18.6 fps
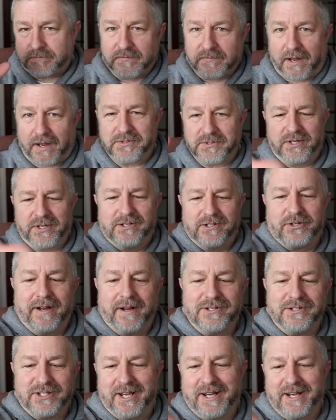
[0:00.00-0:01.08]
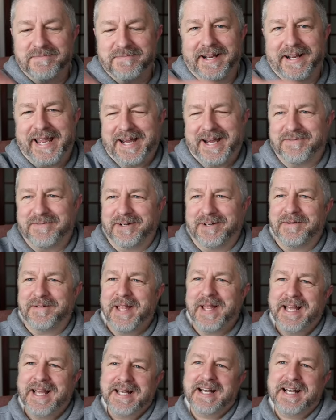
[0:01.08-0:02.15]
I was going to try and shake my camera.
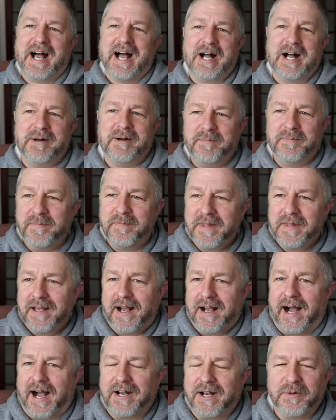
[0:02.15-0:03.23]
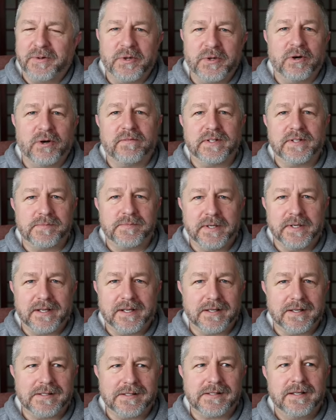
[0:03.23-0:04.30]
Um, I don't know if it's
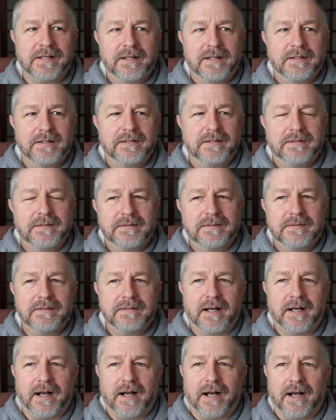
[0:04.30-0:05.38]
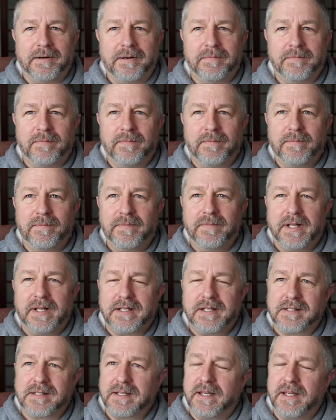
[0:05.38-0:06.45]
because um, it
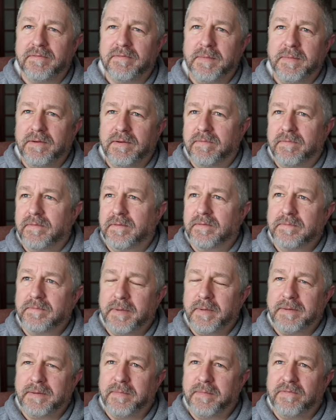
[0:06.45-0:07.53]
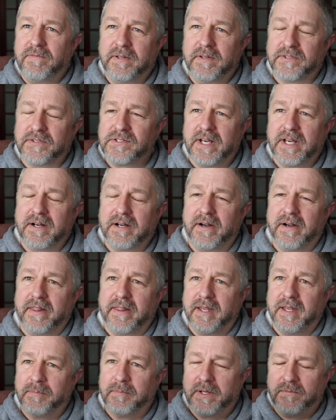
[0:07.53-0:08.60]
doesn't give me, make me feel sick or
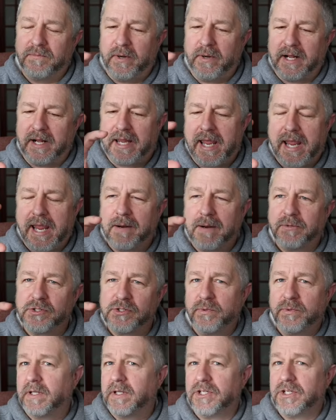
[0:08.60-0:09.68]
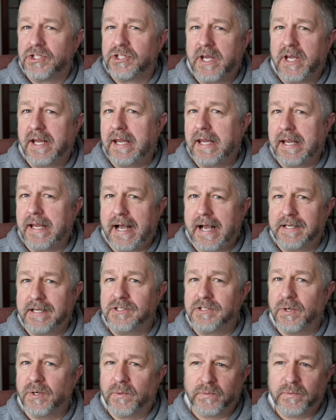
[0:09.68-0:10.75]
anything, but when a camera is really shaky, I
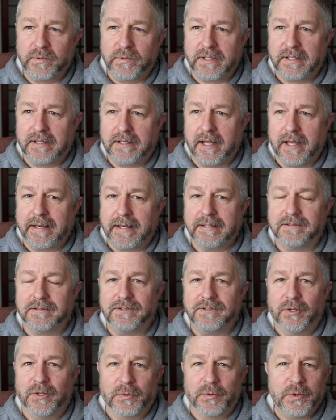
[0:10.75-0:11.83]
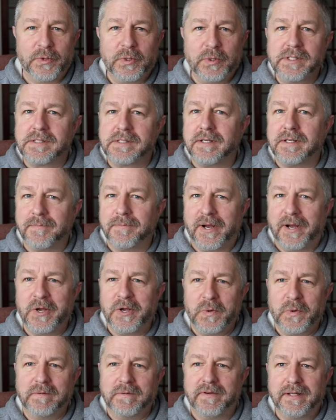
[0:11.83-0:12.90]
don't really like it. You'll notice in my
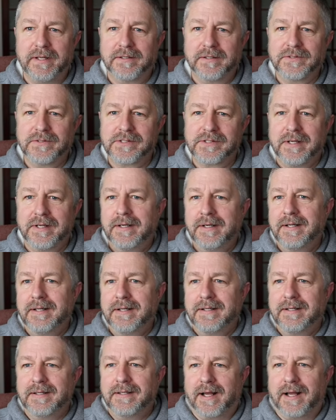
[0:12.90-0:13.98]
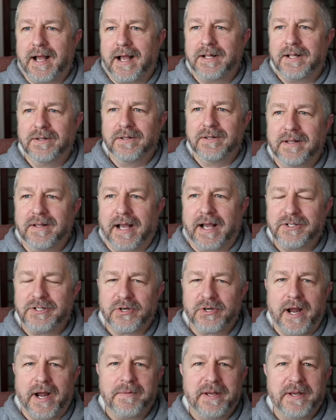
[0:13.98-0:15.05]
own videos, I, I
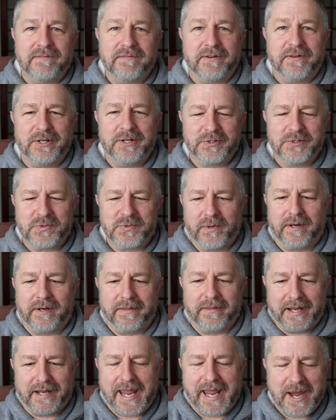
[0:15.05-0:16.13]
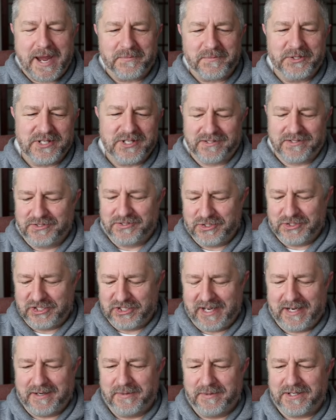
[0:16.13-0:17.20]
try to make videos where the camera doesn't
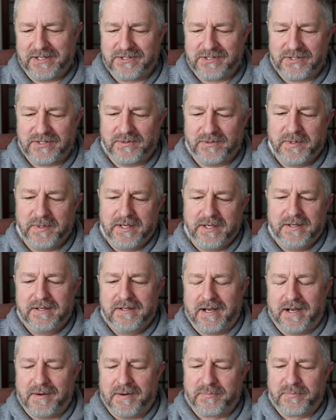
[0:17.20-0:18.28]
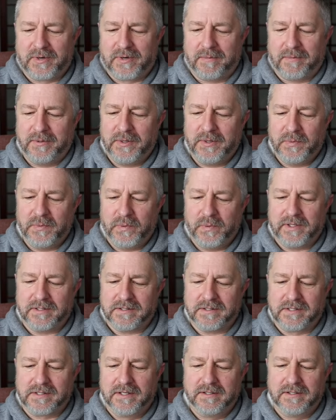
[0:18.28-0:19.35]
shake much. So I probably
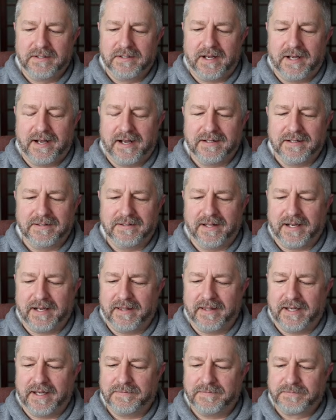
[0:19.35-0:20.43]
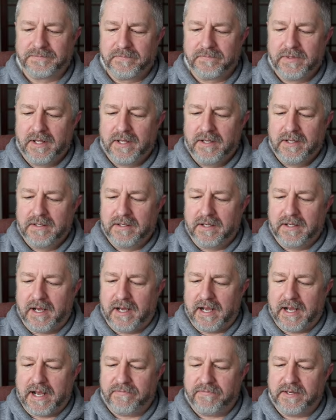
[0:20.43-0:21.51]
wouldn't uh, like that. Uh,
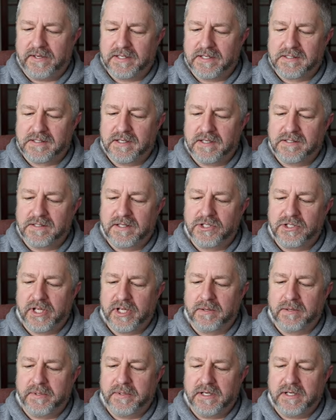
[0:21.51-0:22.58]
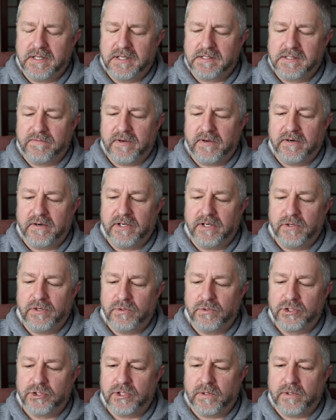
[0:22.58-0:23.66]
Hafia says, The Gentleman is a very new
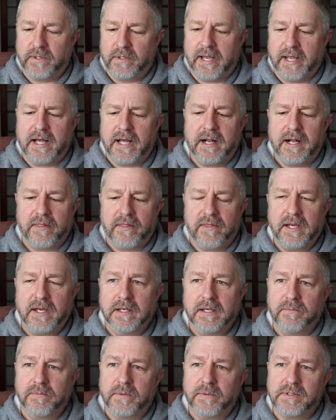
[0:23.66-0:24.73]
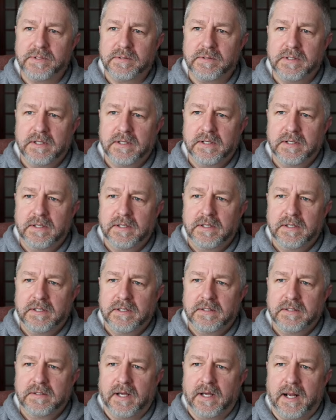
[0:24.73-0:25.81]
show. Yeah, and I think it was,
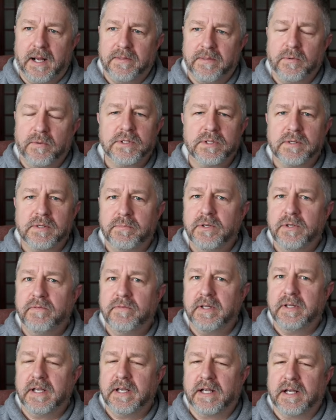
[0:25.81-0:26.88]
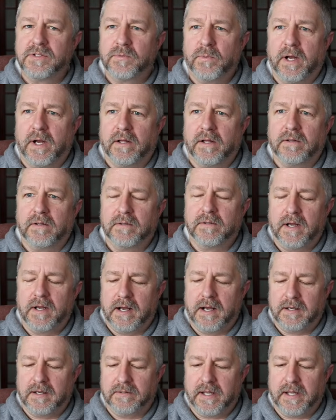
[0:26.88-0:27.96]
uh, there was a movie as well
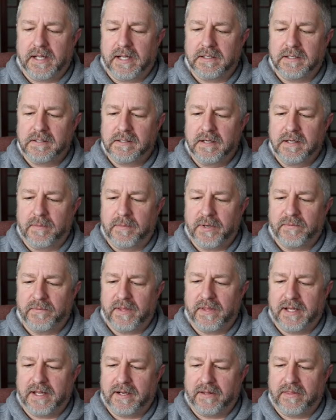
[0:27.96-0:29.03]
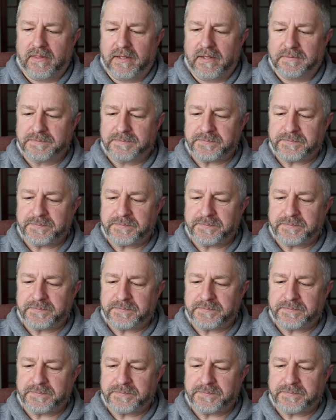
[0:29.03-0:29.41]
uh, that about that, I think.